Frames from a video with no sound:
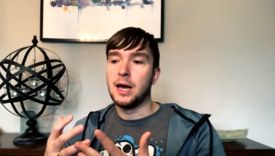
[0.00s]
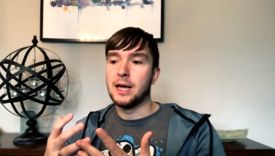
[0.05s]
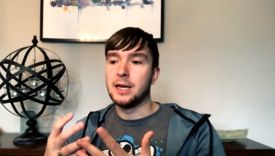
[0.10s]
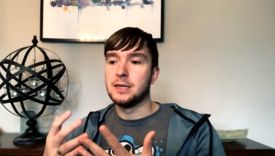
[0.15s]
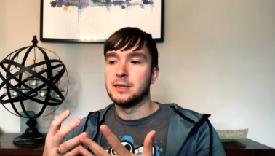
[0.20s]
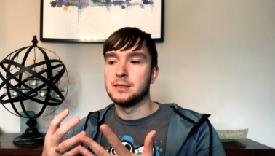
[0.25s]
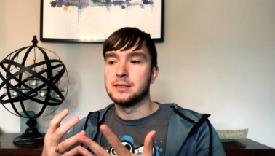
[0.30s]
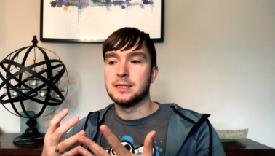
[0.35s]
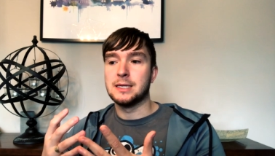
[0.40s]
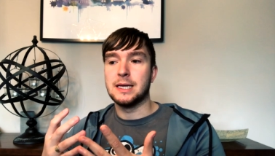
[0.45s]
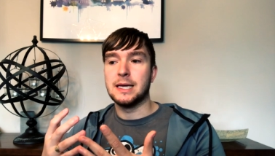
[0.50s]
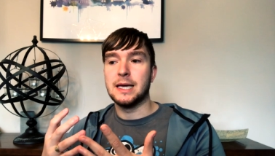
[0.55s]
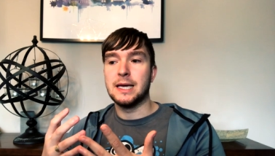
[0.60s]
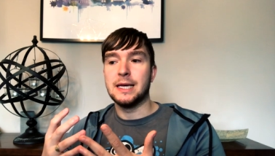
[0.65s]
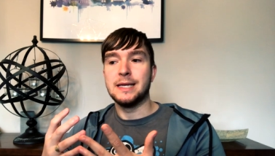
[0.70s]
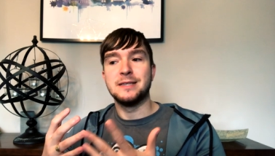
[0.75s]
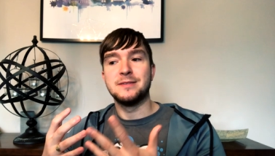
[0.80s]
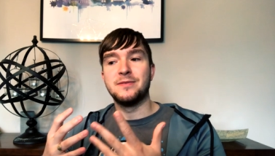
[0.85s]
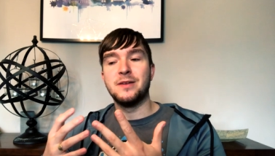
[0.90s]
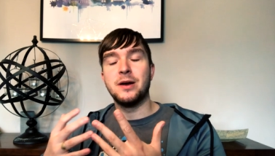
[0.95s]
And
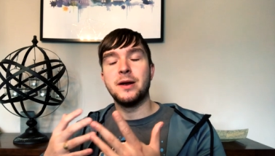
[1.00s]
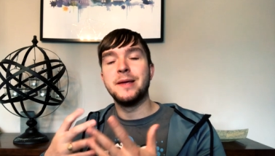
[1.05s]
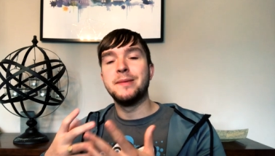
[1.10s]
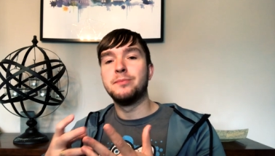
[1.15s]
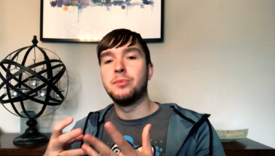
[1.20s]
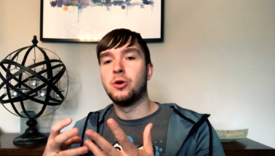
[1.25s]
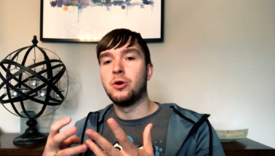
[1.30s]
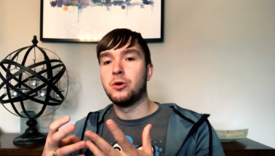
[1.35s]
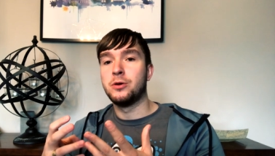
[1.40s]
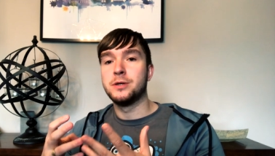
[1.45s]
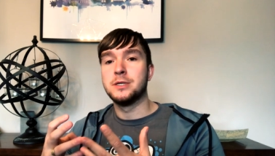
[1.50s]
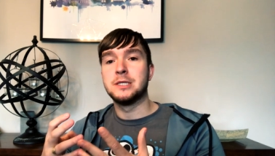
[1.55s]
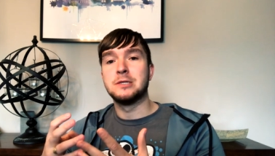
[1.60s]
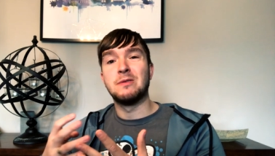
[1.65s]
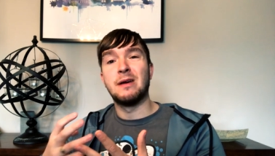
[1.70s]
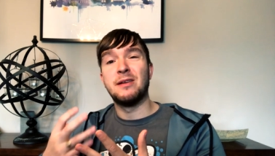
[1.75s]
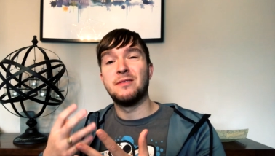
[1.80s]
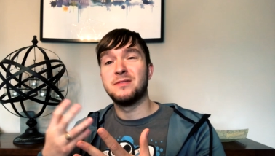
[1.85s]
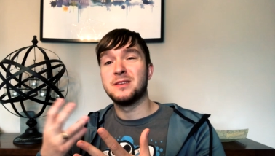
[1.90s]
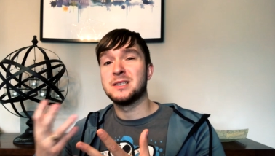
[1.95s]
it's very important
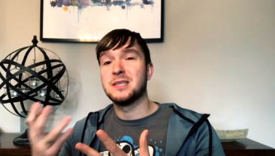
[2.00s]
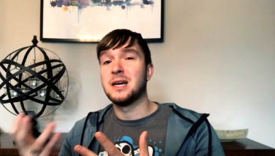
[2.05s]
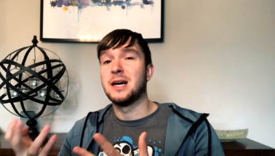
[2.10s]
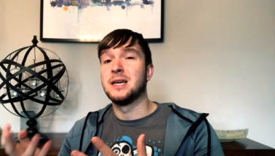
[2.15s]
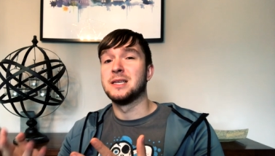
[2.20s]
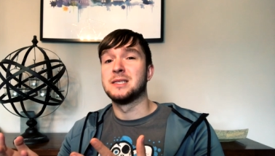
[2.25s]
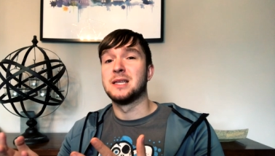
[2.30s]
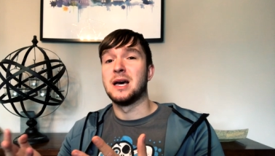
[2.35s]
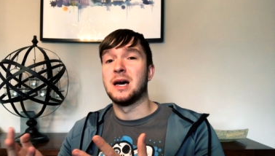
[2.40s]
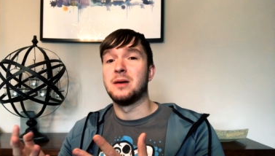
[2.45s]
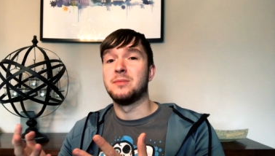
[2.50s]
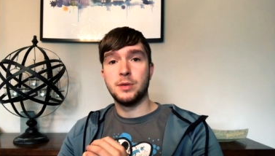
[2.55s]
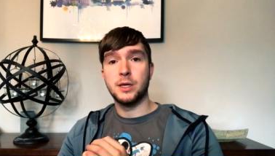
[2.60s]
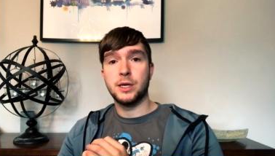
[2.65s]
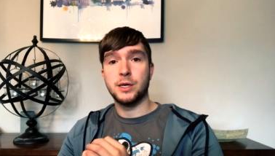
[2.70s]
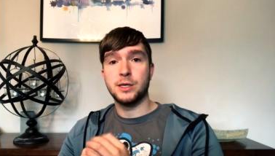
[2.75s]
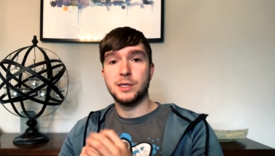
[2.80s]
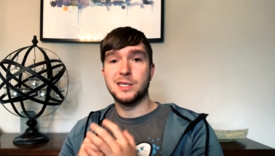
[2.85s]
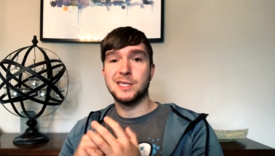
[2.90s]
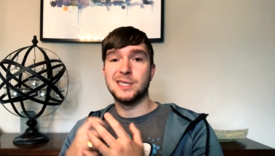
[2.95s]
to emphasize that
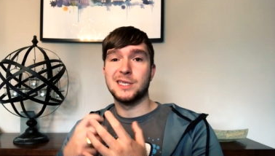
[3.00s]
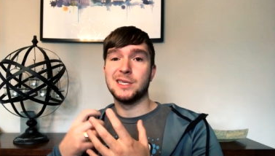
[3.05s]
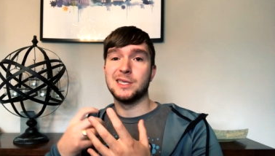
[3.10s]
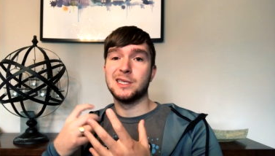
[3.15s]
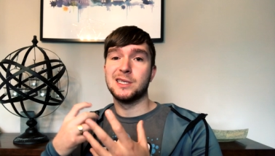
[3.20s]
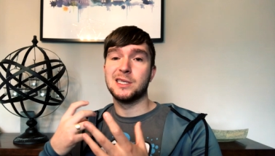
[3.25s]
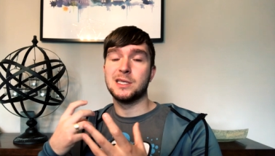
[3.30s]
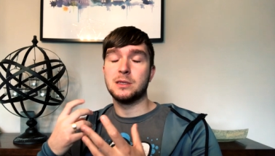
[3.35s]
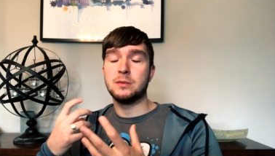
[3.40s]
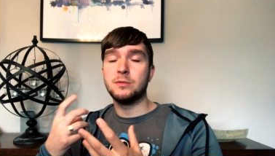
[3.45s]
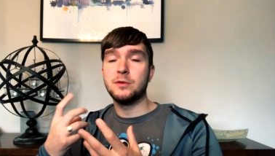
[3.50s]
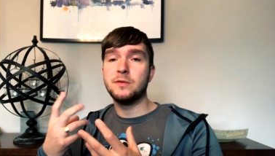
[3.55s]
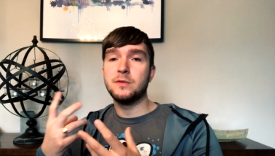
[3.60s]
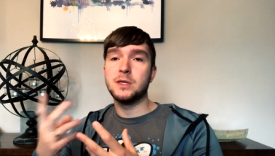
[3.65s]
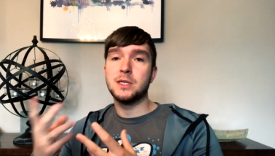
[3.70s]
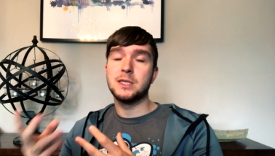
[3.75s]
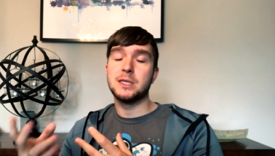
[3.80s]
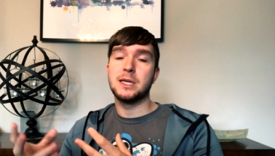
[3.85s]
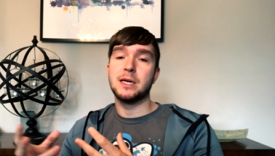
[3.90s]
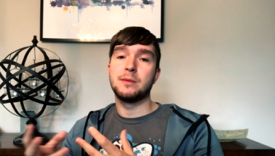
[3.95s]
because some of
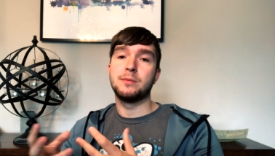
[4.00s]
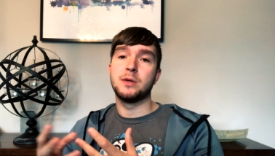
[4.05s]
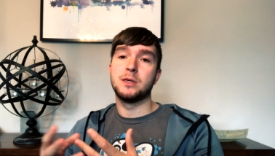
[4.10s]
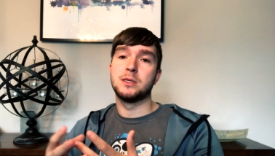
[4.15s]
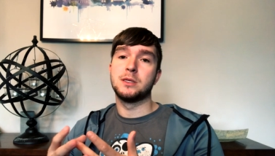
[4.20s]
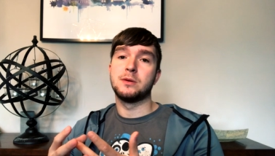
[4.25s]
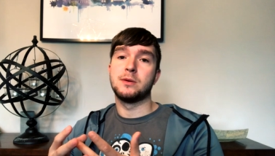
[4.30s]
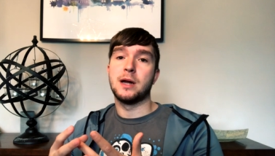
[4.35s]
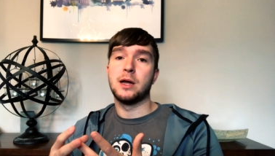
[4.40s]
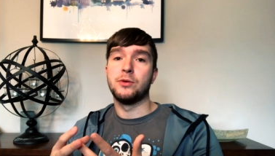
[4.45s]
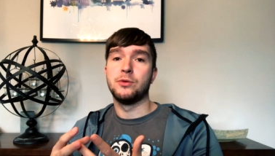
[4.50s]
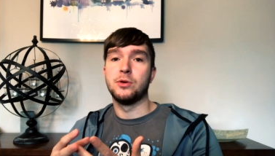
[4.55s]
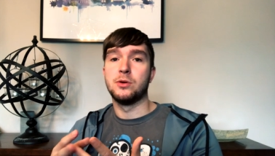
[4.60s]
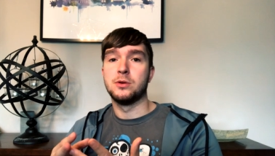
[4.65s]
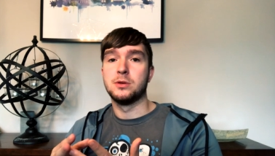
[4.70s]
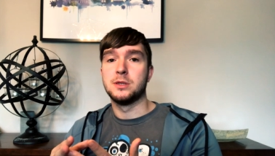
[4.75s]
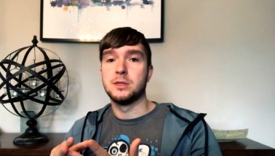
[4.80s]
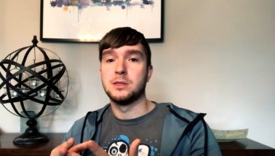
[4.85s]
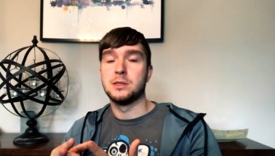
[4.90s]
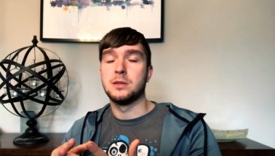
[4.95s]
the stigmas around
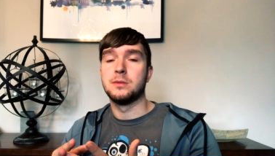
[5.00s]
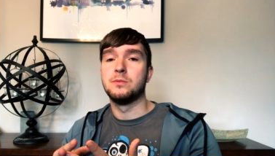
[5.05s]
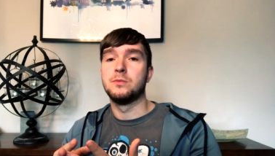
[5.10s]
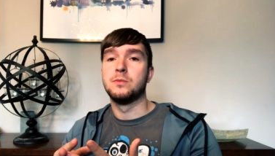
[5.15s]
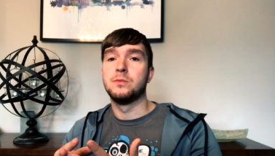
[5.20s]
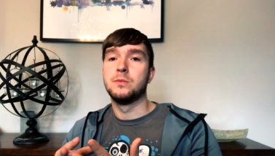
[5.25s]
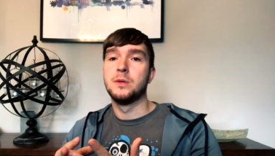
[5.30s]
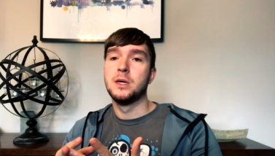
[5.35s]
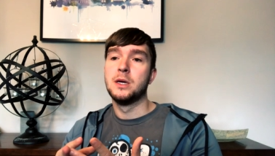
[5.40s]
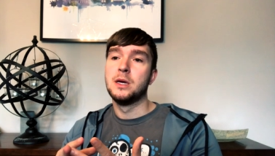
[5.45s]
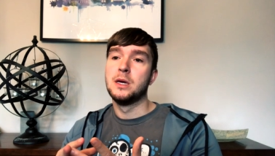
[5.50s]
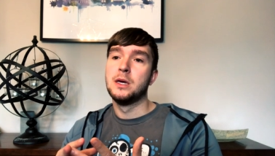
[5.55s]
autism